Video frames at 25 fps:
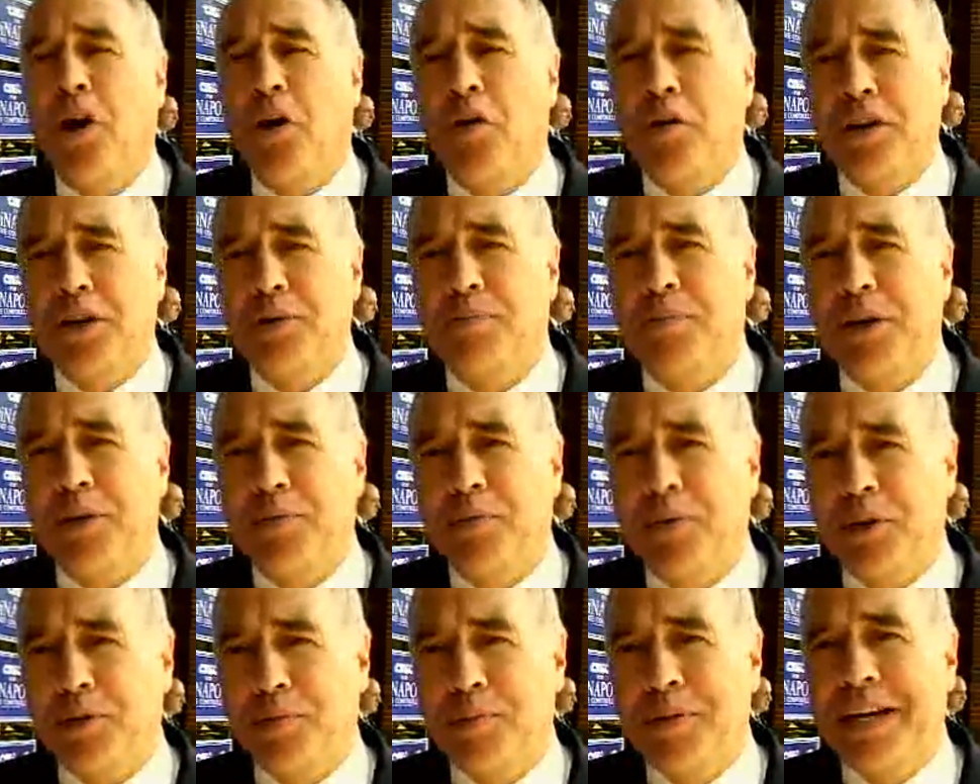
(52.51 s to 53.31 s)
are going to
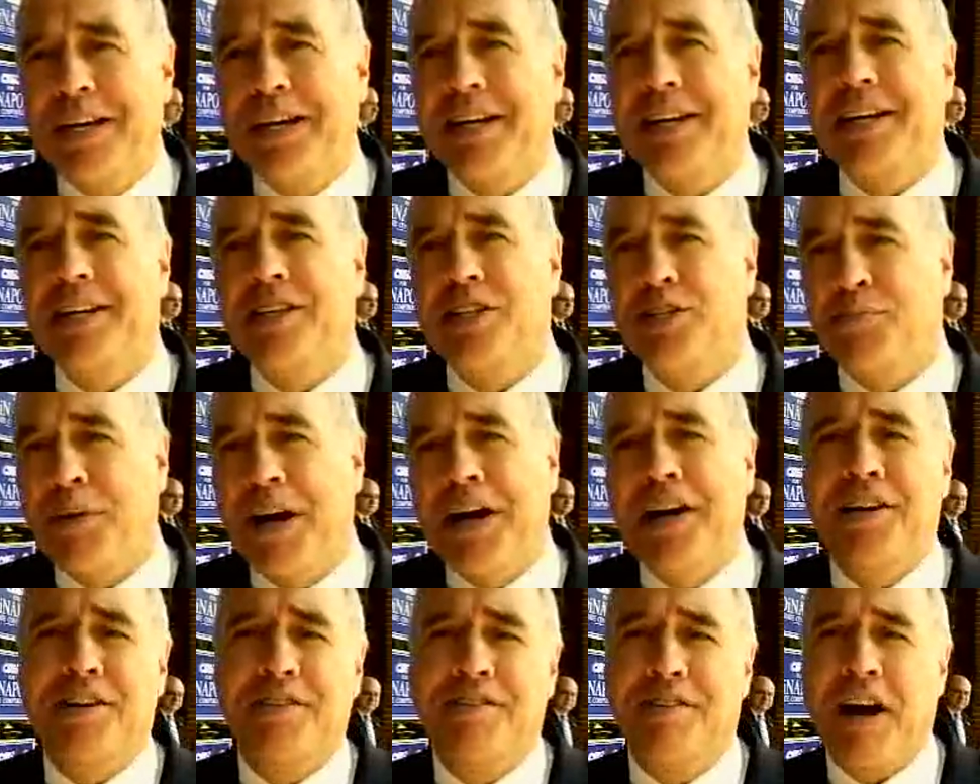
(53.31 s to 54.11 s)
be with me in
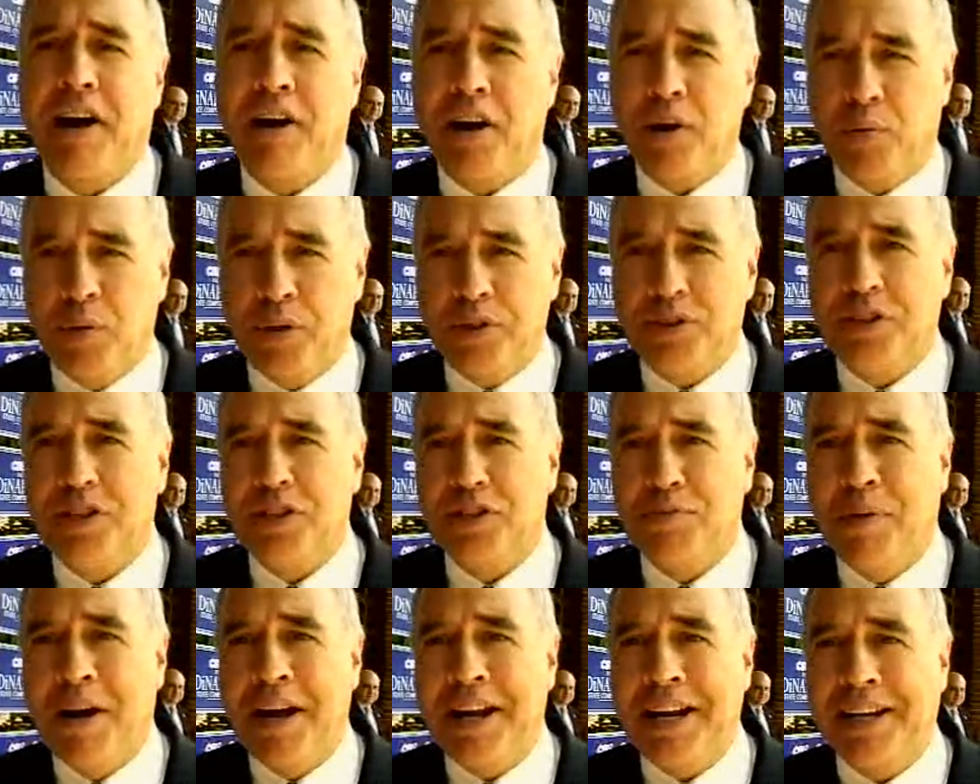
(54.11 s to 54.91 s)
spite of Harry
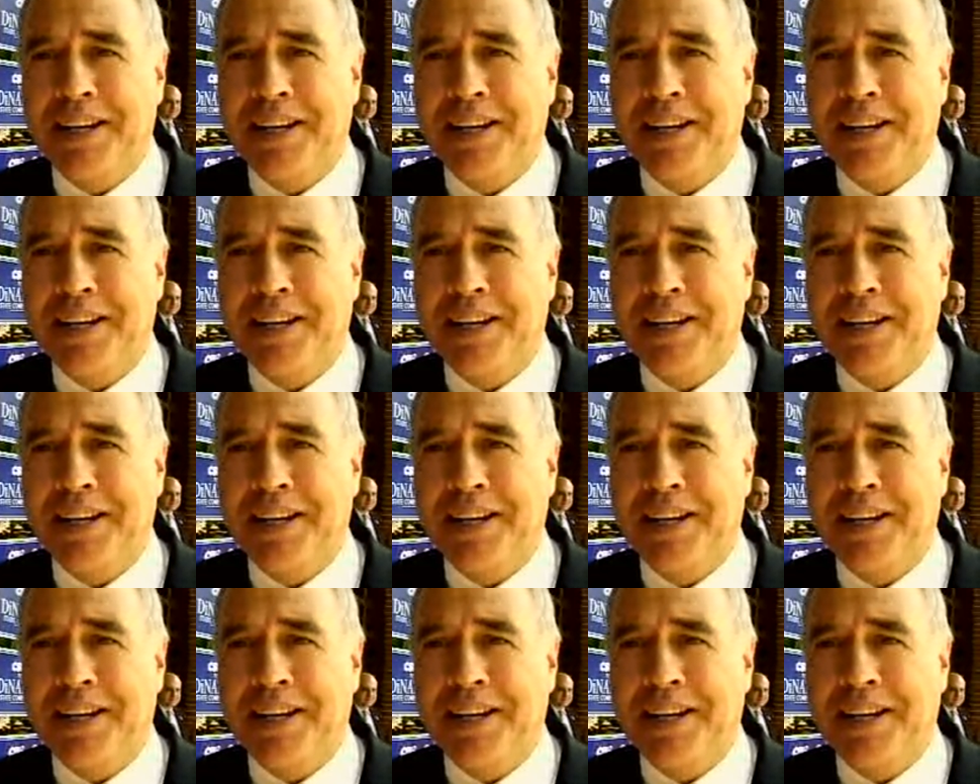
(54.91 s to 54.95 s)
Wilson's